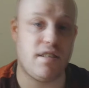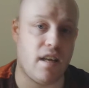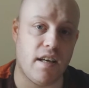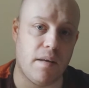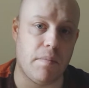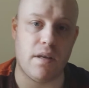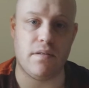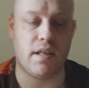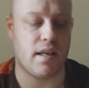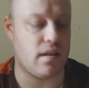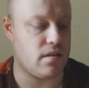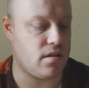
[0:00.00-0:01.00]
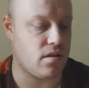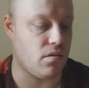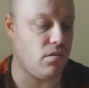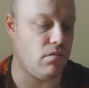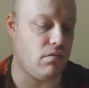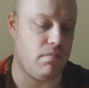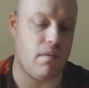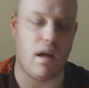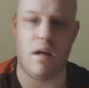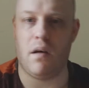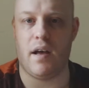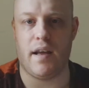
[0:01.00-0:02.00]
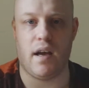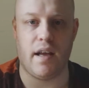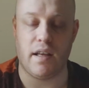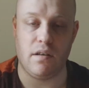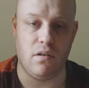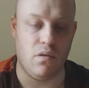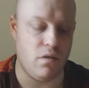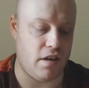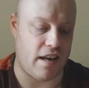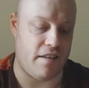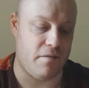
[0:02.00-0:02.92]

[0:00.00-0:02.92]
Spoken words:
study music at school. I ignored